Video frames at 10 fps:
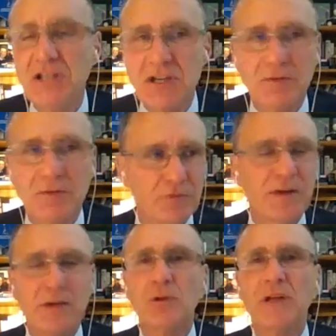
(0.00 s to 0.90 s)
different
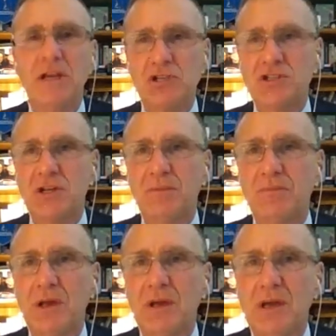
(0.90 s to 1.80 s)
federal agency.
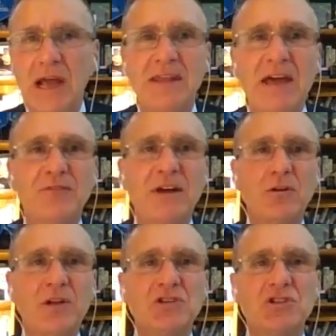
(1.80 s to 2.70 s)
And that
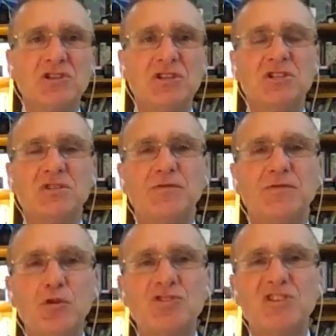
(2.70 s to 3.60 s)
federal agency is the
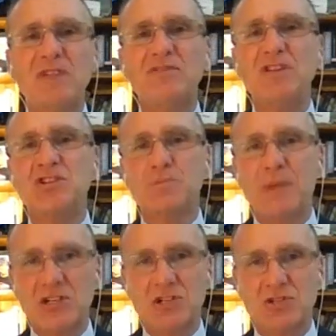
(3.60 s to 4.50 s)
Food Safety
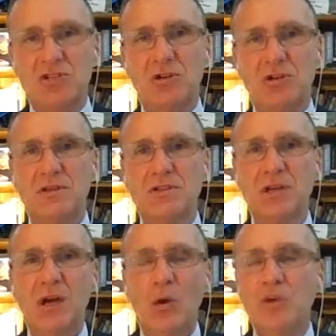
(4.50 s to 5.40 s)
Inspection Service,
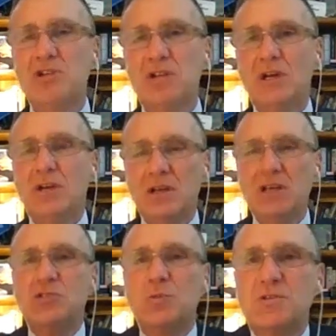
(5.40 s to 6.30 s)
which
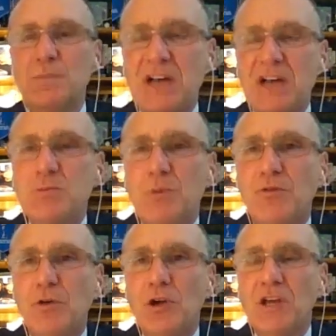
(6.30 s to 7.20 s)
is responsible
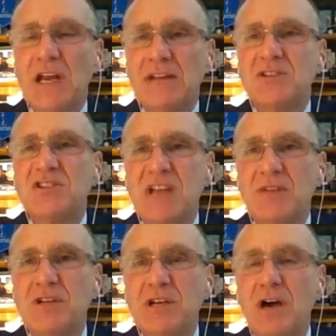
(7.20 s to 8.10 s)
for looking at the
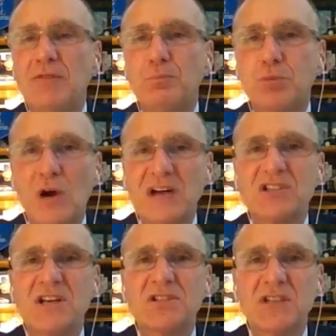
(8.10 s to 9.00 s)
safety of
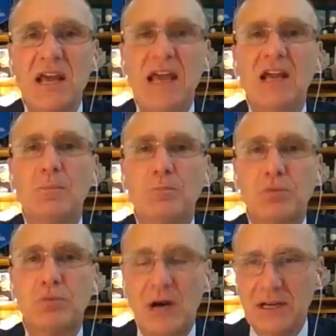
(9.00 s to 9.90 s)
processed egg
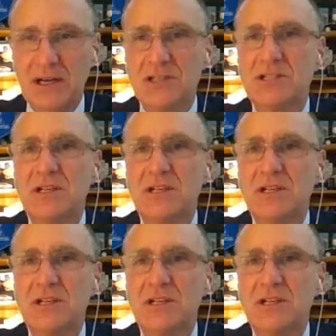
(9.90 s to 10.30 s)
products.